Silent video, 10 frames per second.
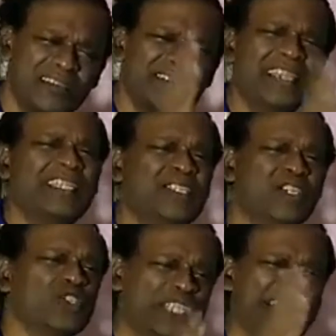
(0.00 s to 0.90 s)
Really, you
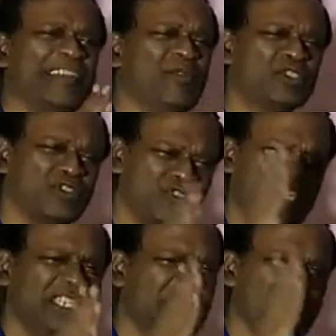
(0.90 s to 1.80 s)
should eat it. It was
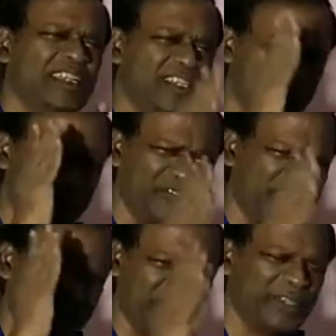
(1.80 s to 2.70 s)
really, very,
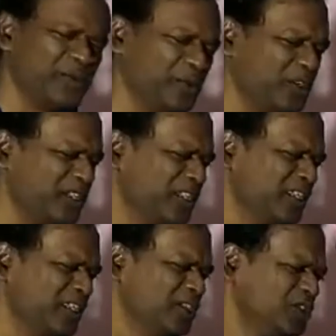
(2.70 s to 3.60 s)
very good.
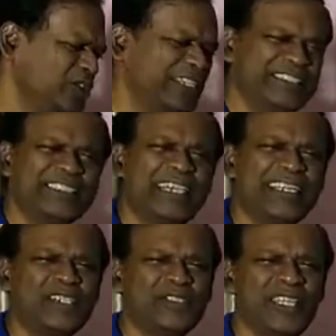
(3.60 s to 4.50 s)
So I decided
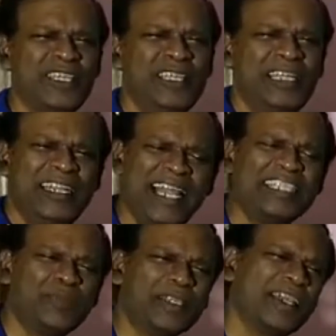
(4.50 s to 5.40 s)
to say,
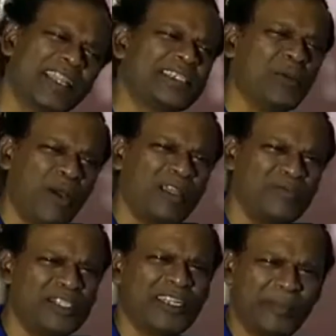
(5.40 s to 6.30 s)
let's make another one with
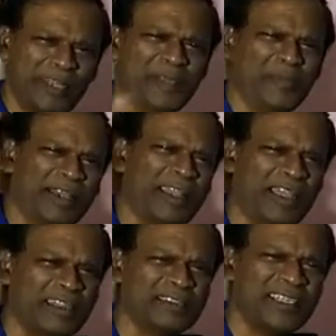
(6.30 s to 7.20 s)
the remaining
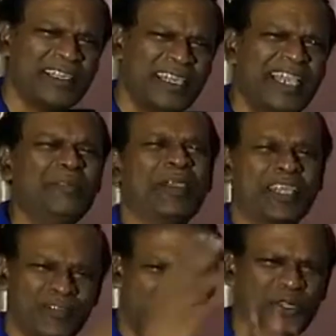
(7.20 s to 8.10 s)
bananas and make
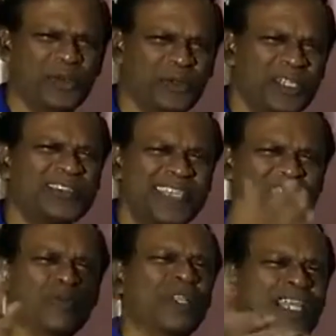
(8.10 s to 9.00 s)
a video. That's
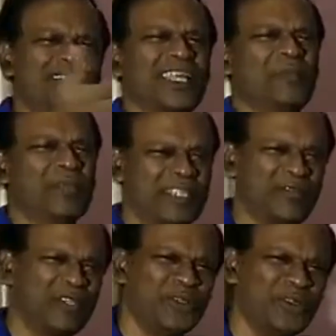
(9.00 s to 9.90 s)
when I started making a
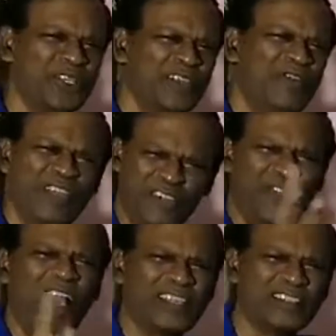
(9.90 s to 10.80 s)
video. Very
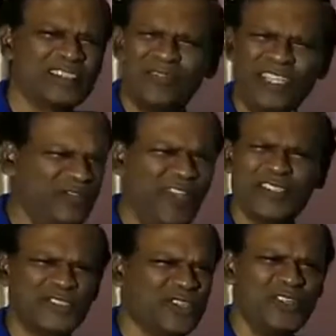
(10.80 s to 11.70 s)
fast, you
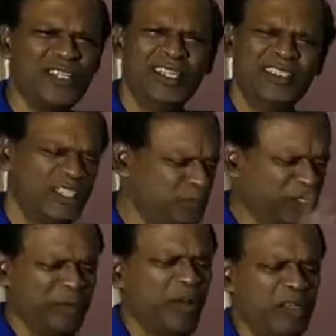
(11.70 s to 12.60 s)
know. Just put
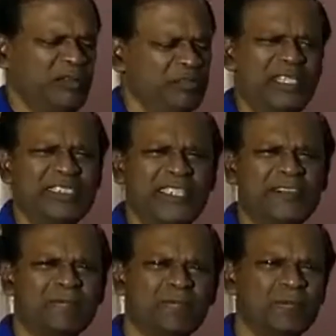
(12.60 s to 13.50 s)
them all, mix it.
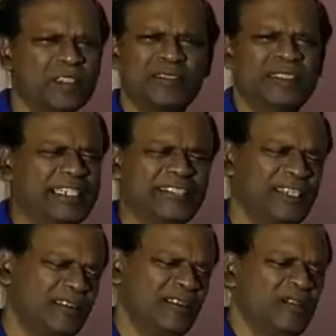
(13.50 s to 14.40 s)
That's
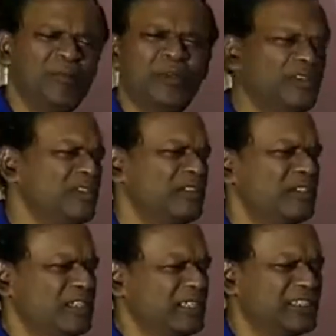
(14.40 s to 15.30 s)
it. Put
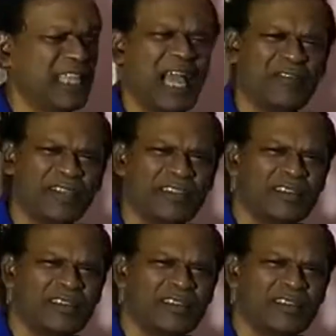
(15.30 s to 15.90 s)
in the oven.